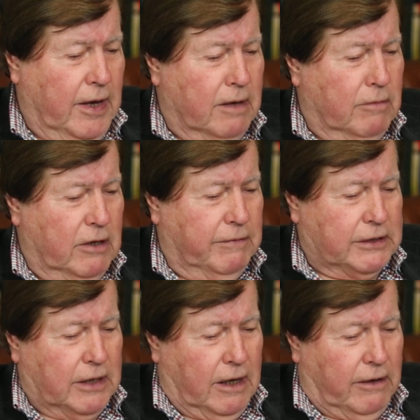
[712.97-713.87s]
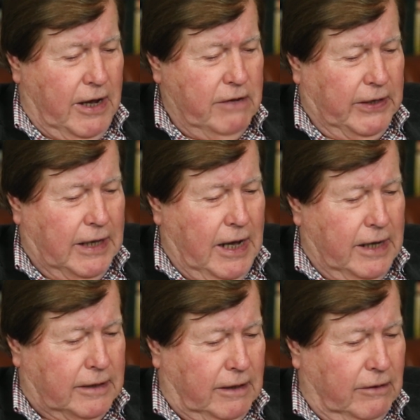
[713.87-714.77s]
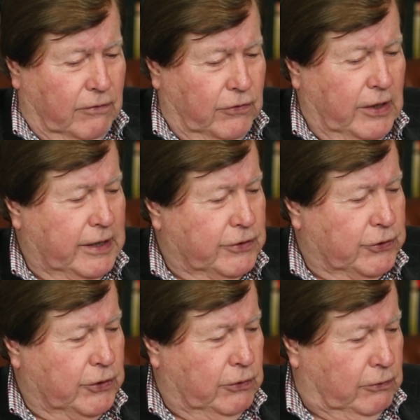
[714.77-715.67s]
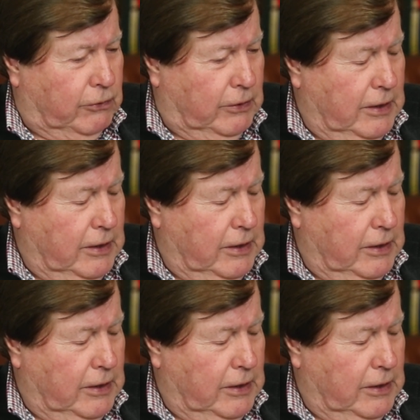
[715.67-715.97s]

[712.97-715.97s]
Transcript: And movie star Ava Gardner, 32.